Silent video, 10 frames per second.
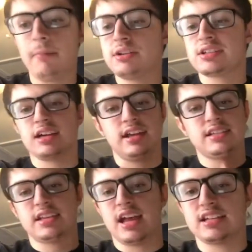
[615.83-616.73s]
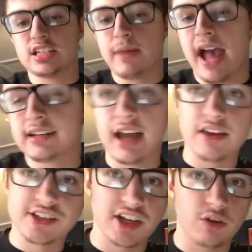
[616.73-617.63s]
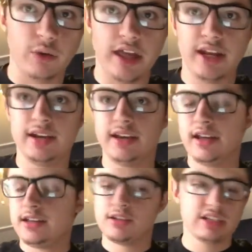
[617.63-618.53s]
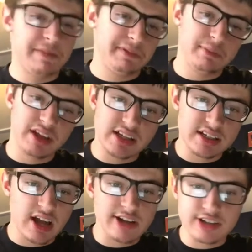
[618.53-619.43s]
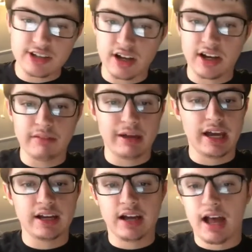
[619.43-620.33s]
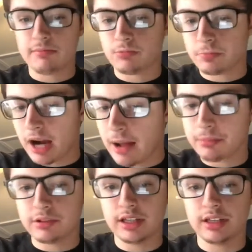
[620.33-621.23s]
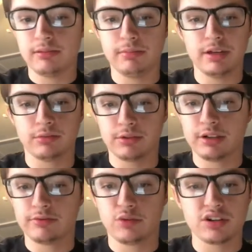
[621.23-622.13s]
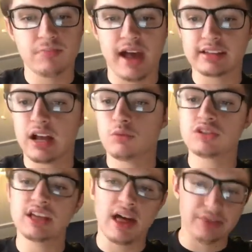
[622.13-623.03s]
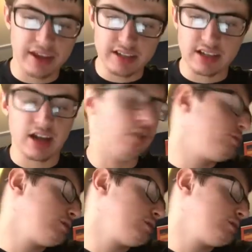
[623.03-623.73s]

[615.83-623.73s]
just gonna say SmackDown's gonna win simply because Sasha's on it, man. I will probably be rooting for SmackDown. We'll see how things go.